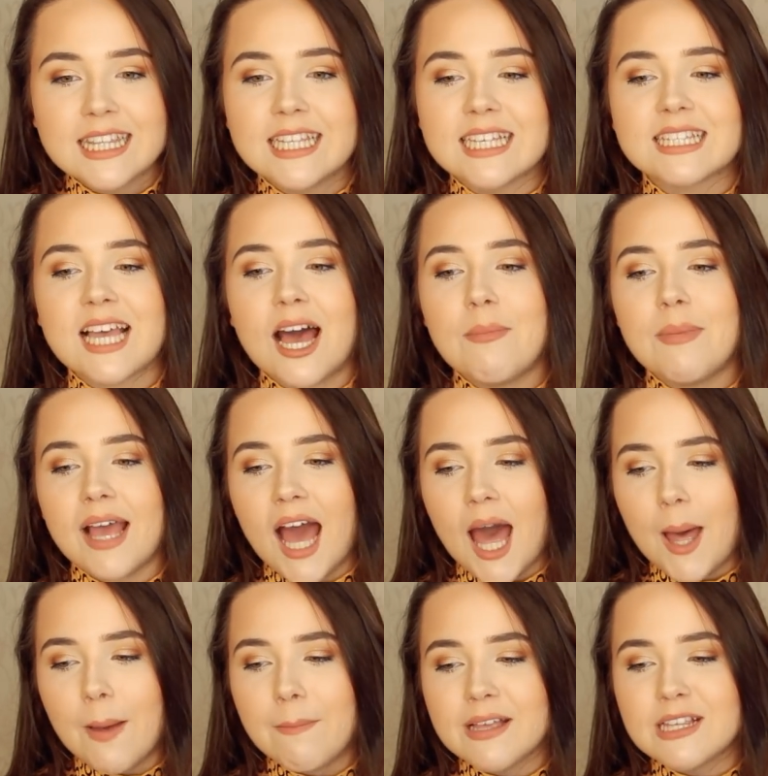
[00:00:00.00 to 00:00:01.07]
that's coming
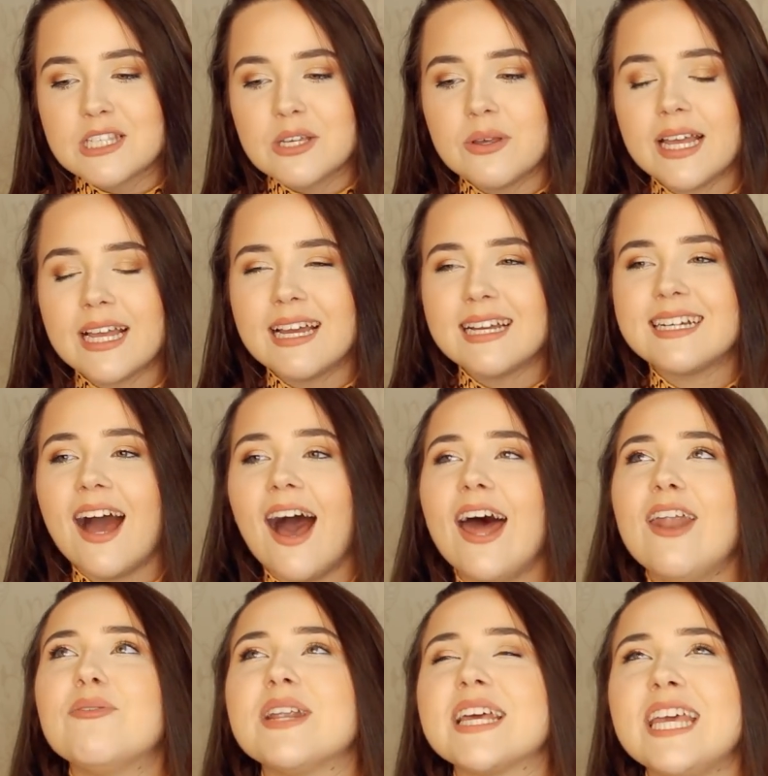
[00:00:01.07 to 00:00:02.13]
up, and so I'm like, I
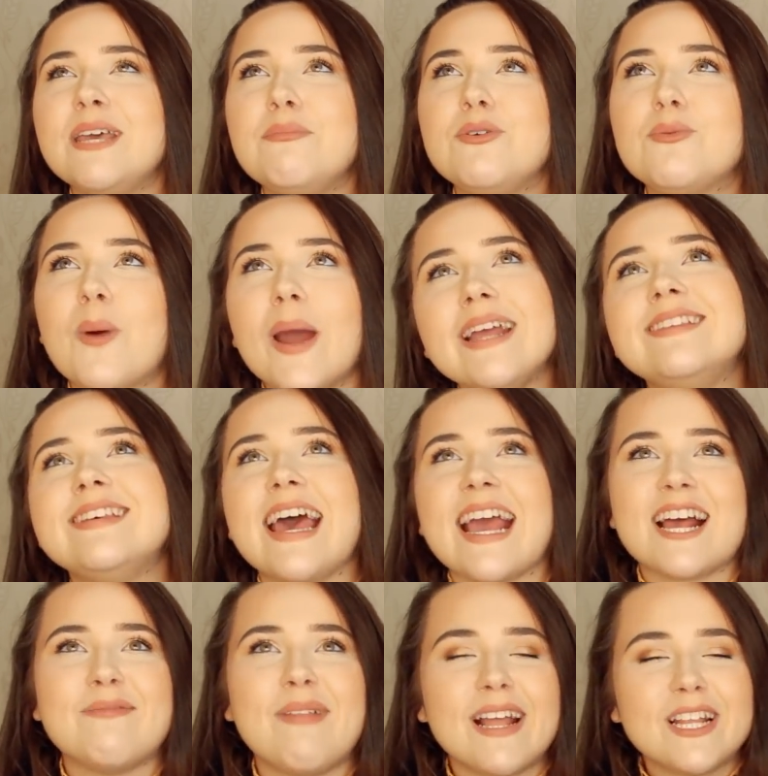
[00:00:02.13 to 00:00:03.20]
kind of want to keep you
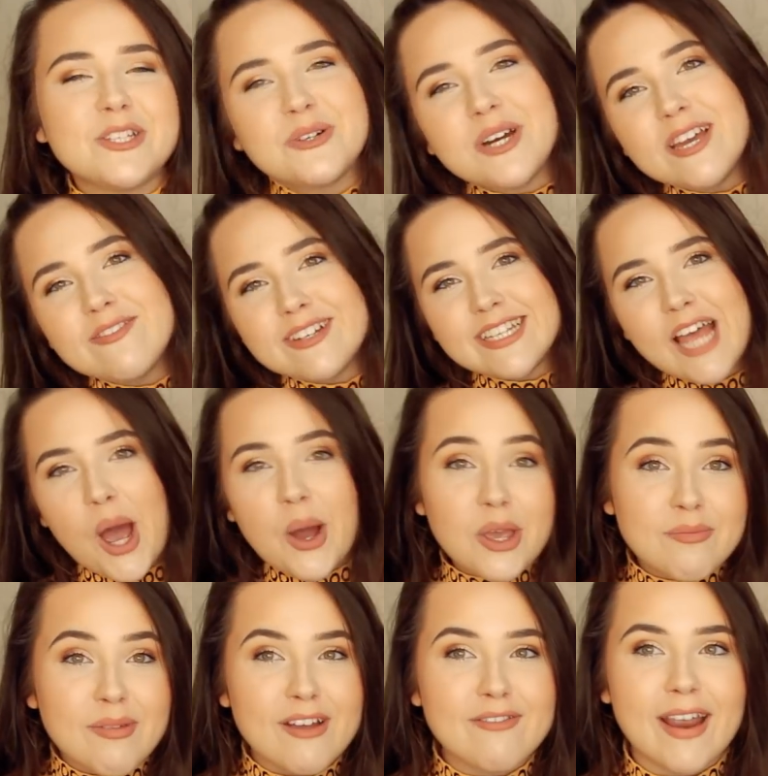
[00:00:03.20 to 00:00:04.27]
waiting. I'm like, do I even tell
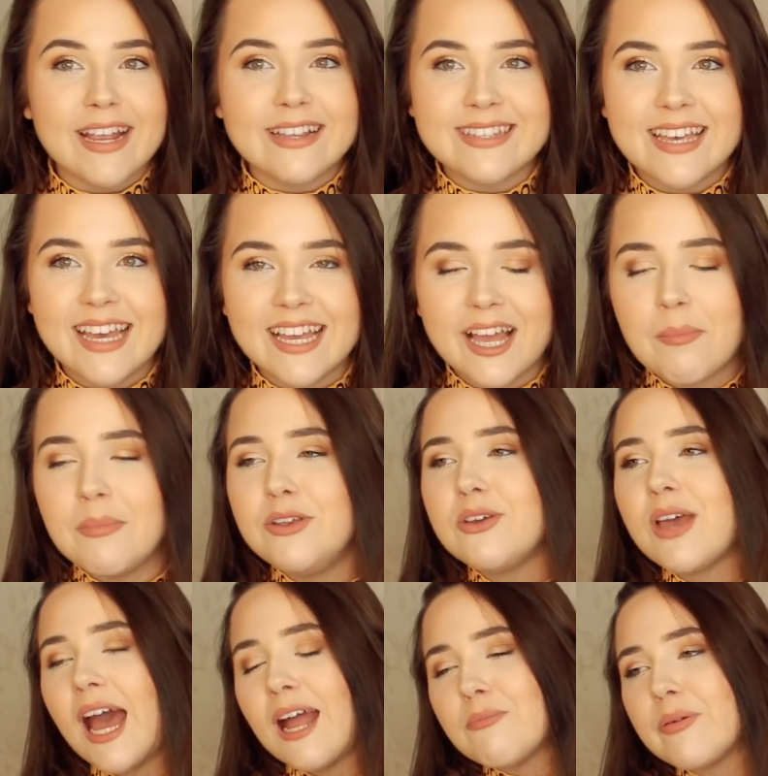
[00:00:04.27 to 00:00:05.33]
you my rating? I mean, you
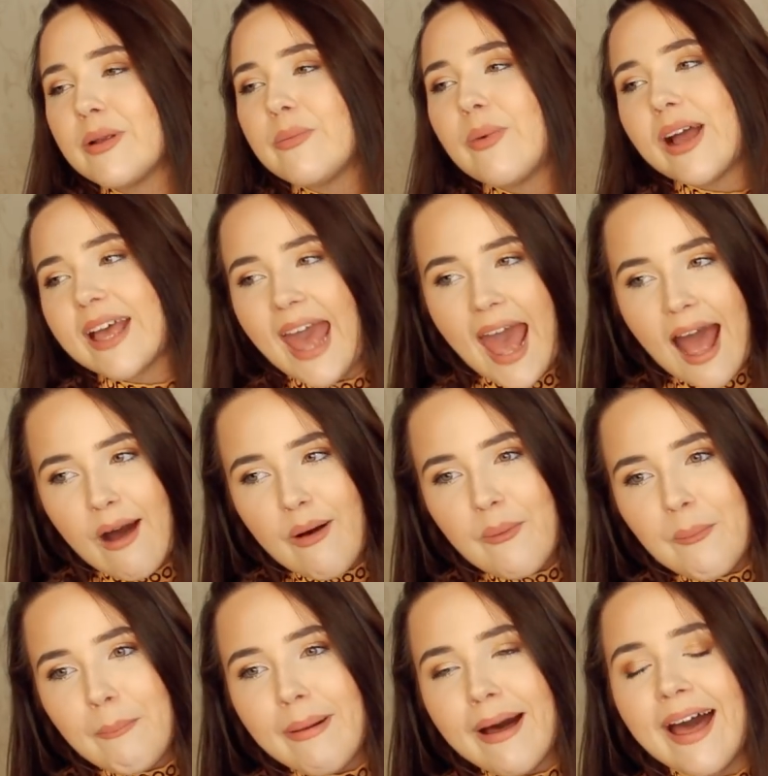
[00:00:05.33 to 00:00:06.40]
can probably work it
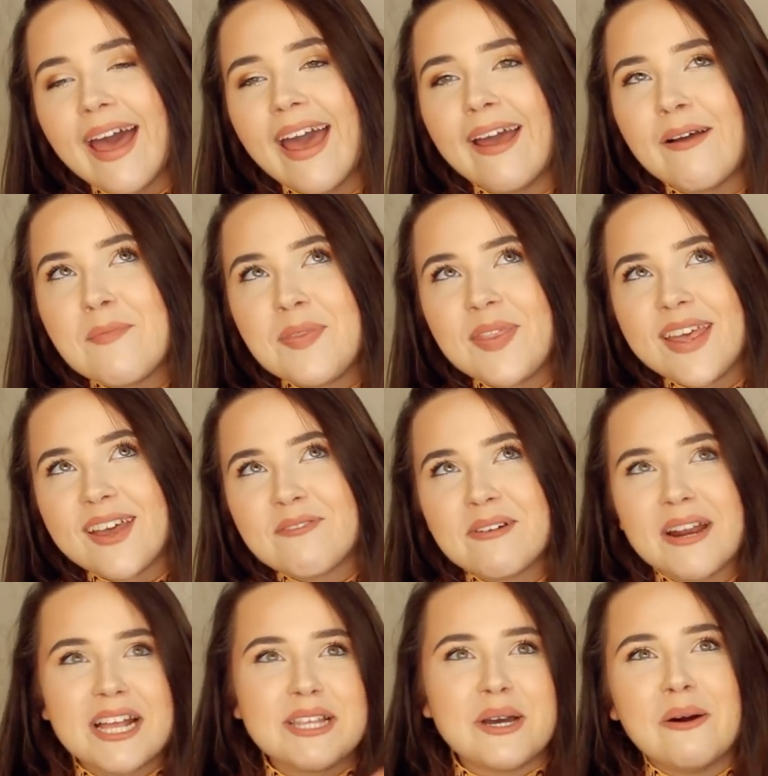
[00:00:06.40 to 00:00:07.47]
out by
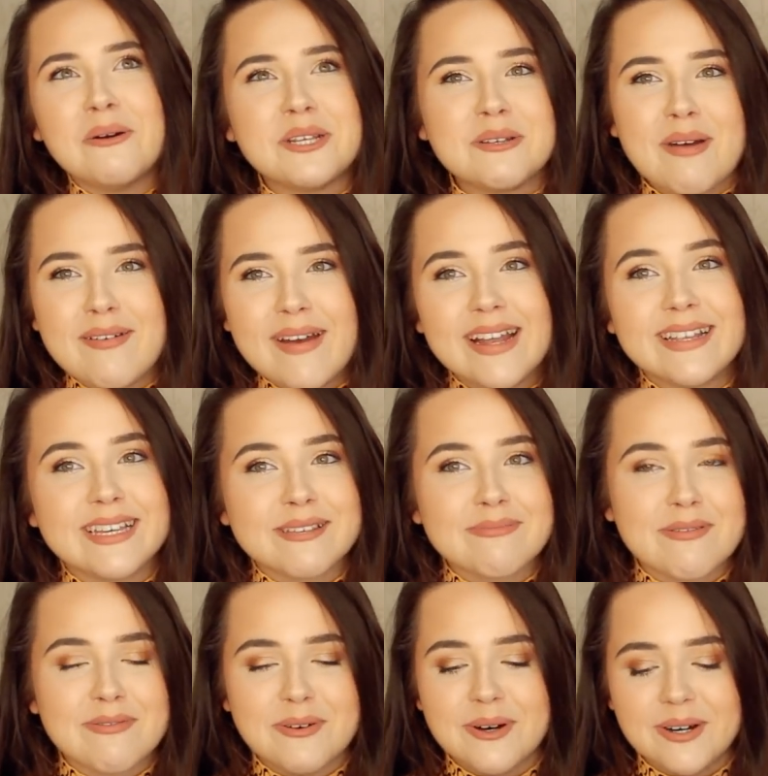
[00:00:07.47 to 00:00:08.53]
when I told you my ratings
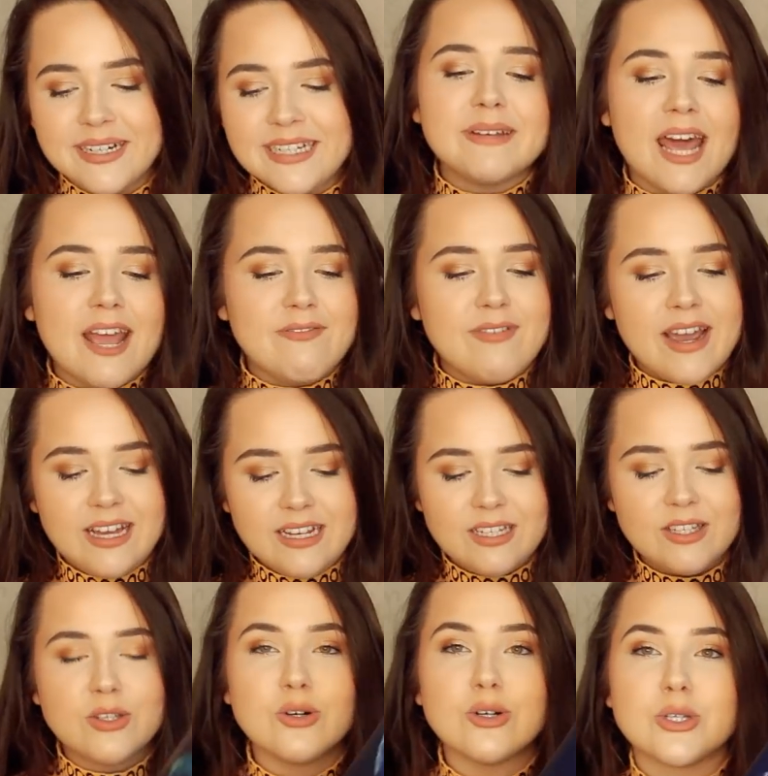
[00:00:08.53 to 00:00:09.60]
before. But I read
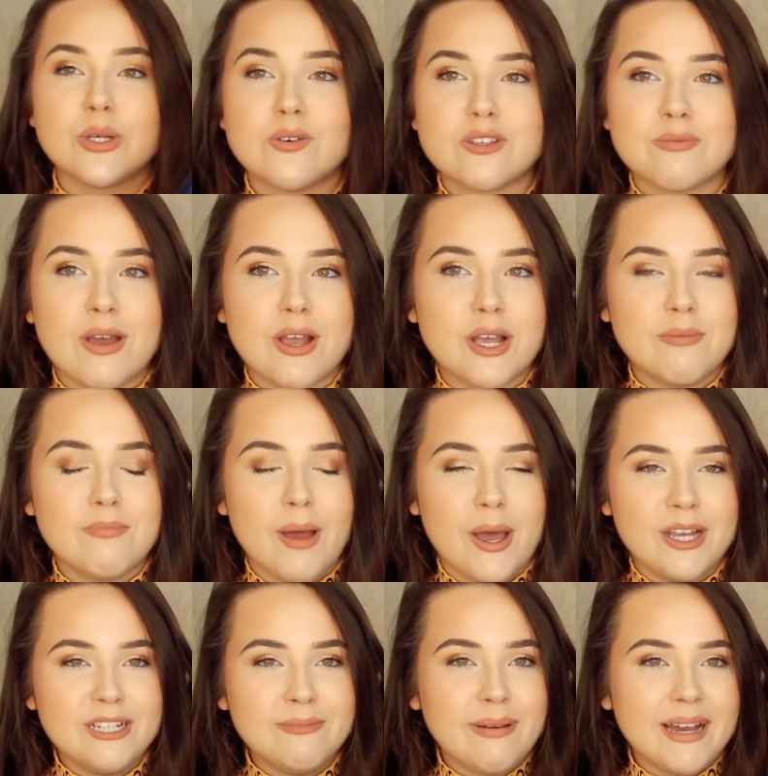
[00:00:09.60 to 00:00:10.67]
Daughter of Smoke and
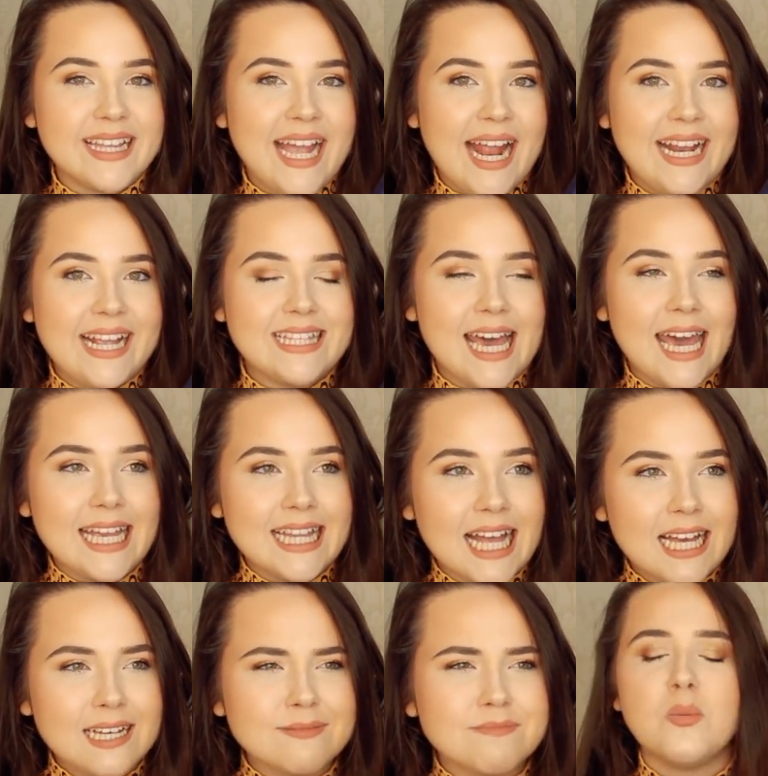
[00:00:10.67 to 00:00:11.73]
Bone by Laini
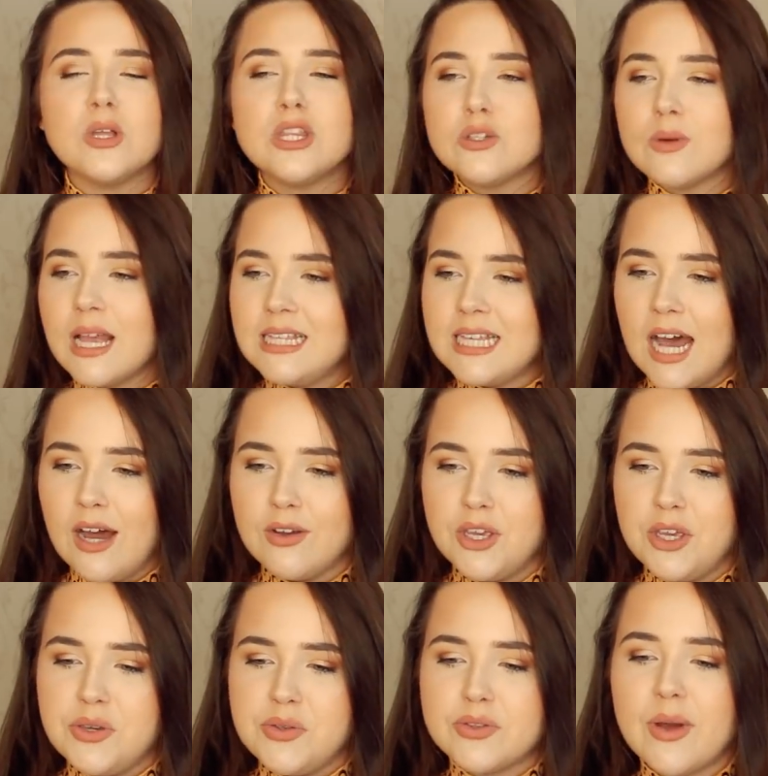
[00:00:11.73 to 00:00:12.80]
Taylor. What do I tell
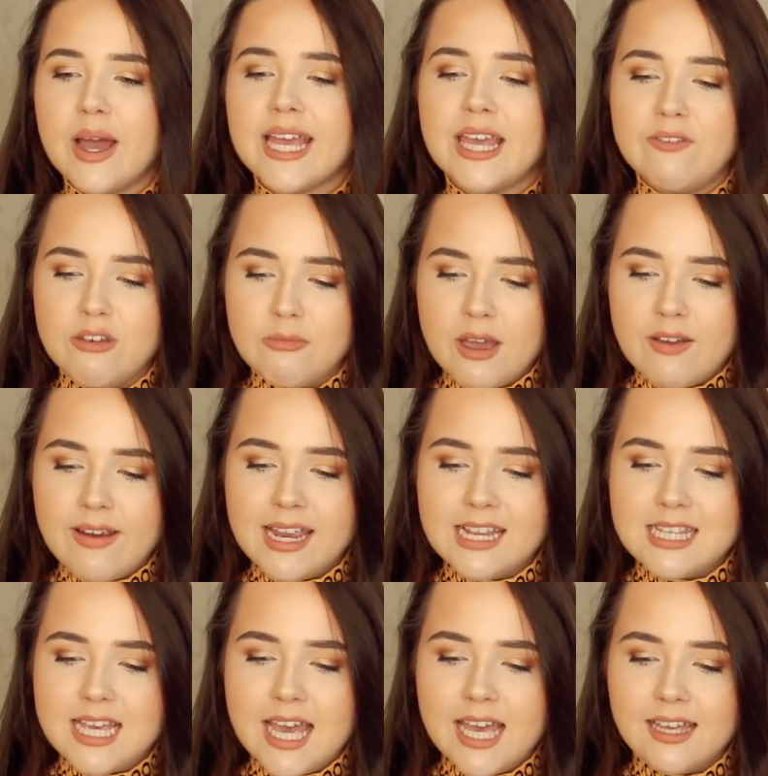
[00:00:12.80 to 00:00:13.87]
you? Do I give you my
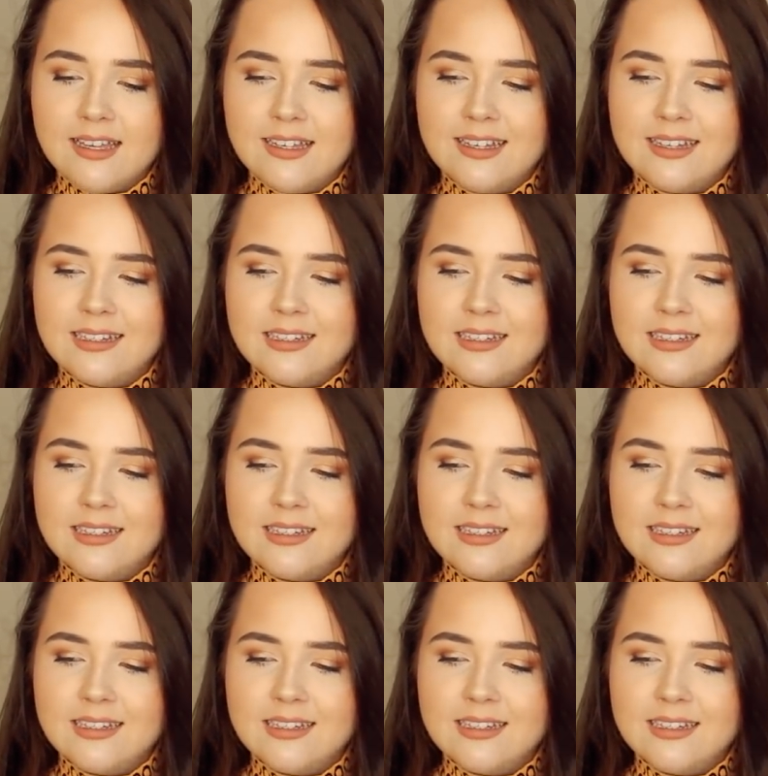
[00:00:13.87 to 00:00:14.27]
rating?